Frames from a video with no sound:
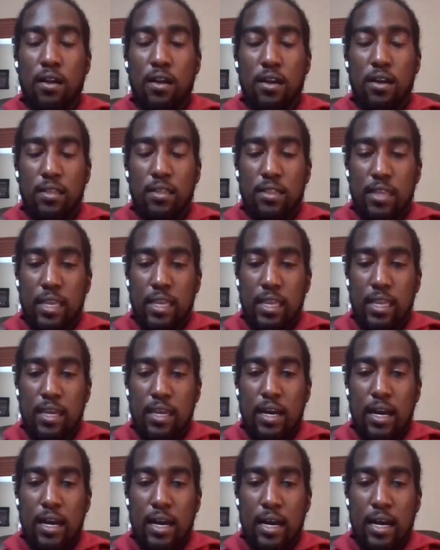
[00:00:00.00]
for
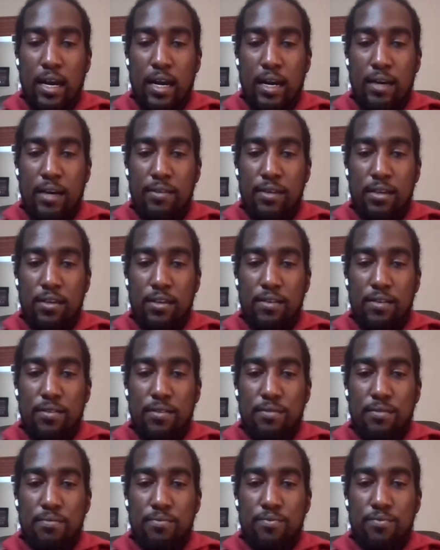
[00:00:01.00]
the uh,
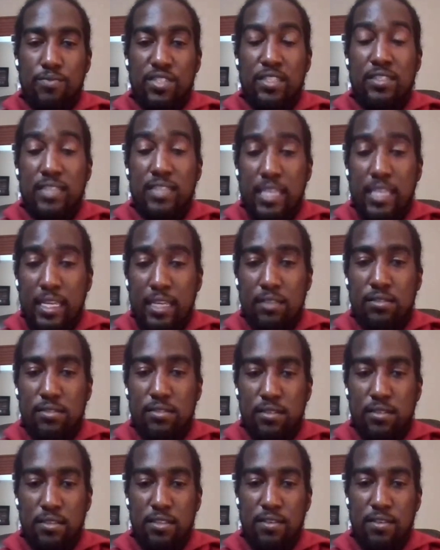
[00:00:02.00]

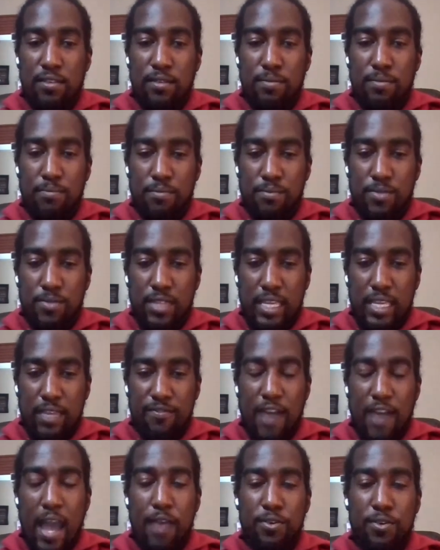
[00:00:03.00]
disease, the
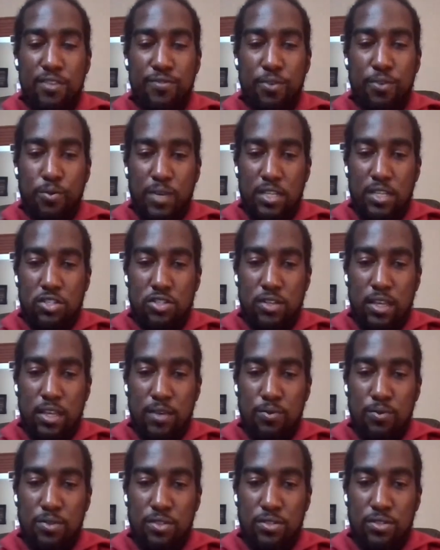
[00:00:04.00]
the virus for
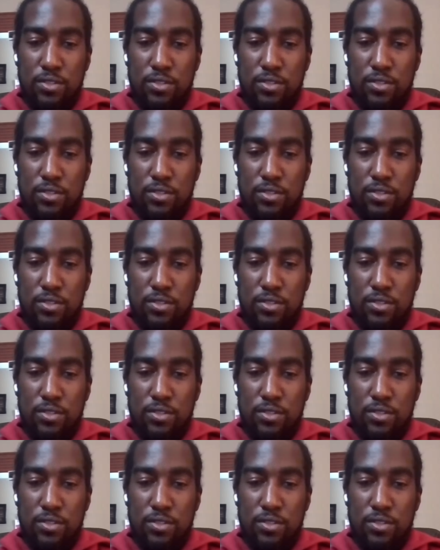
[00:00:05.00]
which